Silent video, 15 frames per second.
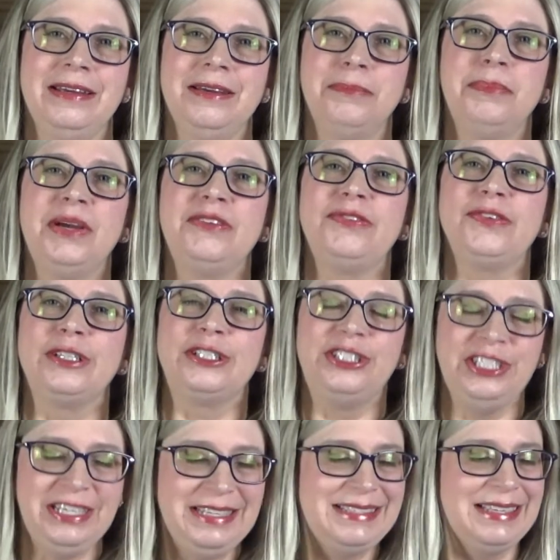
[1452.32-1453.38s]
But for
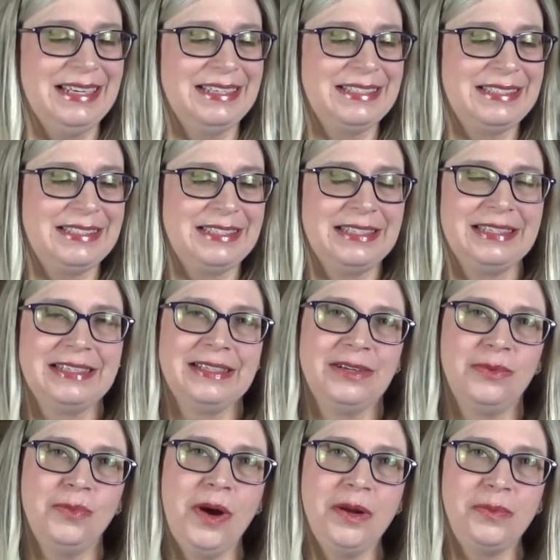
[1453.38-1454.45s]
Jesus,
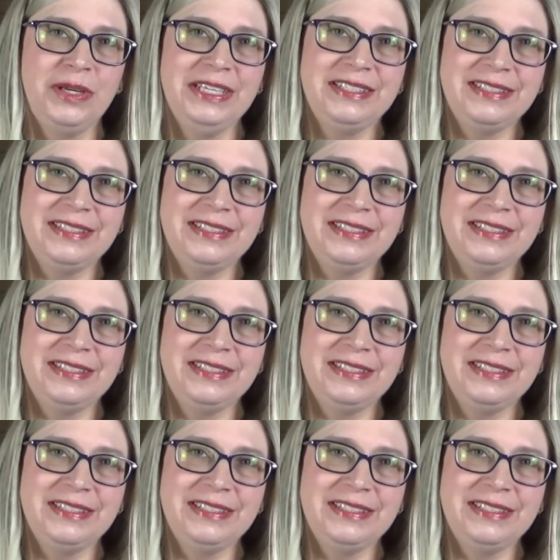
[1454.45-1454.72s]
what we